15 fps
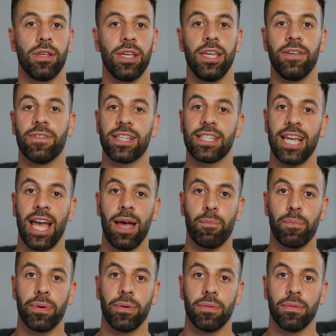either
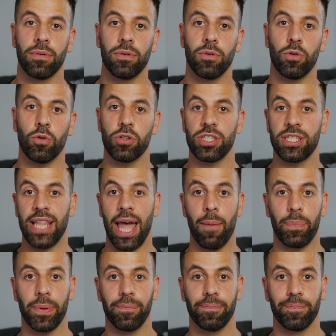tap or
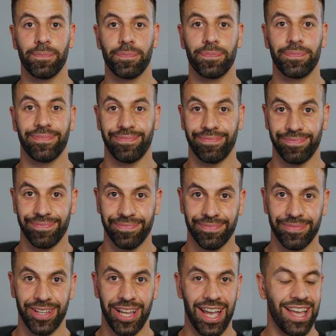snap.
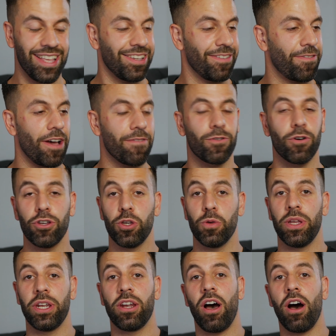Yeah, if I've got you
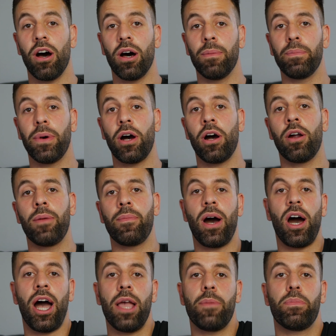in an arm bar, I'm
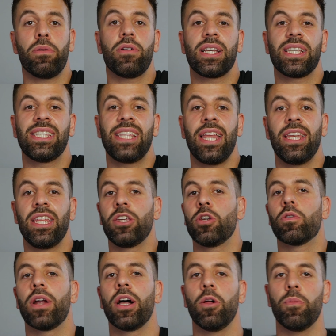hyperextending
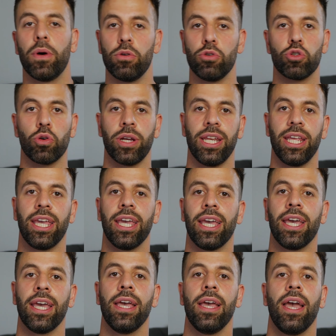your elbow joint
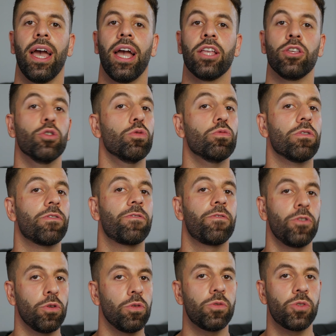here, and you
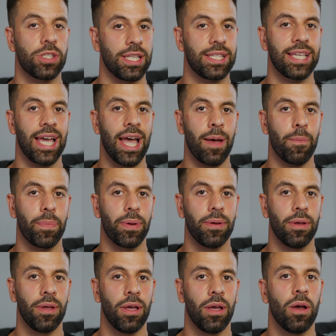refuse to tap,
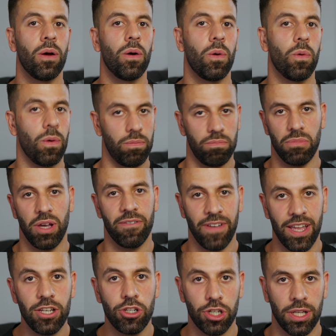
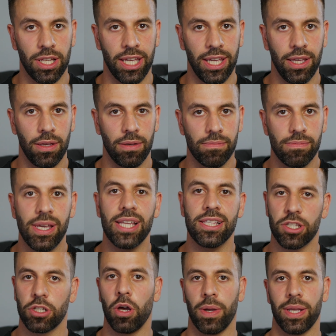eventually it's
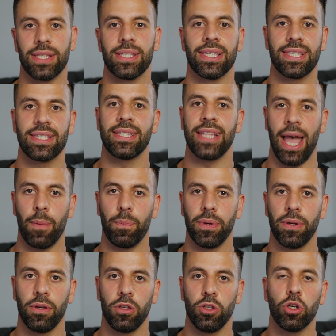going to snap.
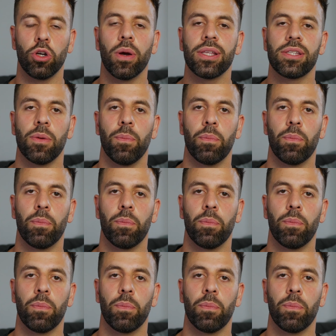You're going to